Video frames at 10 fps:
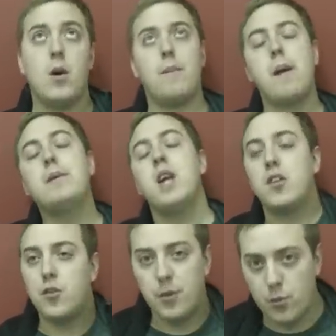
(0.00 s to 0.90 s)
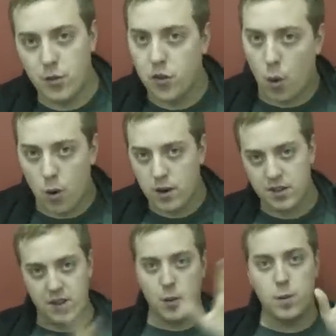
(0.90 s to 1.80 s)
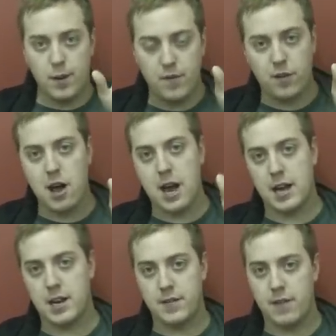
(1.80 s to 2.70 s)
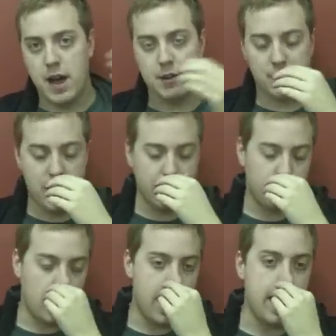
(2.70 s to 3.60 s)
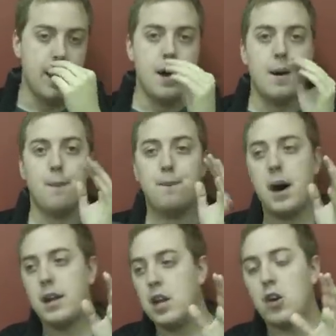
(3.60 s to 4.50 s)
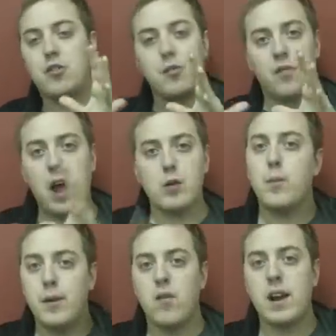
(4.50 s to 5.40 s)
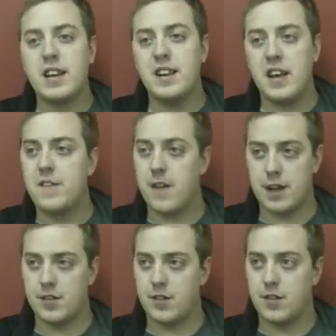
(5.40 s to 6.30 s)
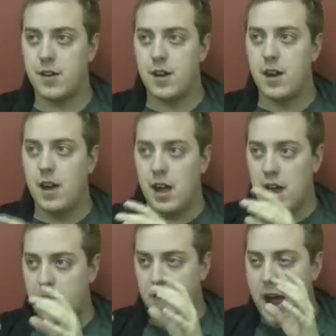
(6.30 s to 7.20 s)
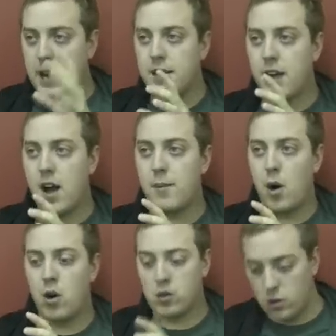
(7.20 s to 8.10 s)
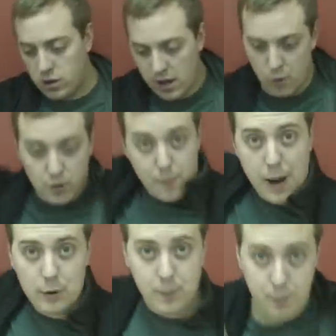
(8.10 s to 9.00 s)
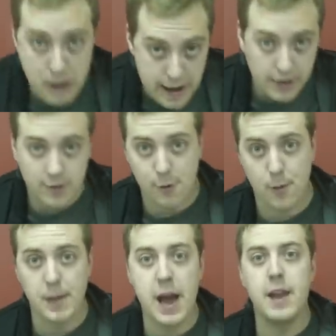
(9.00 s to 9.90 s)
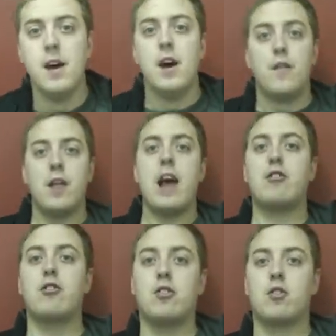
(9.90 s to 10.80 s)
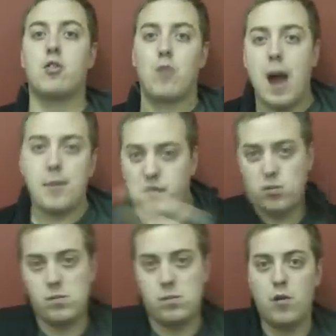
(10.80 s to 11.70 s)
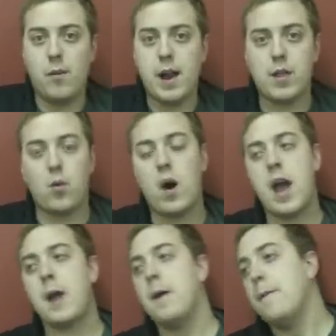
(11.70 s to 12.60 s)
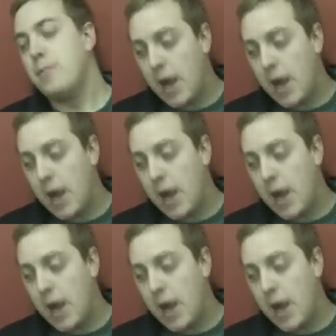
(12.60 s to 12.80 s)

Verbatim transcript: Well, maybe not so much with Thor because they would be flying and Flash can't fly. But you know, Flash would be running defense. If any time Hulk looked like he was about to hit Superman, Flash could just grab him, move him out of the way.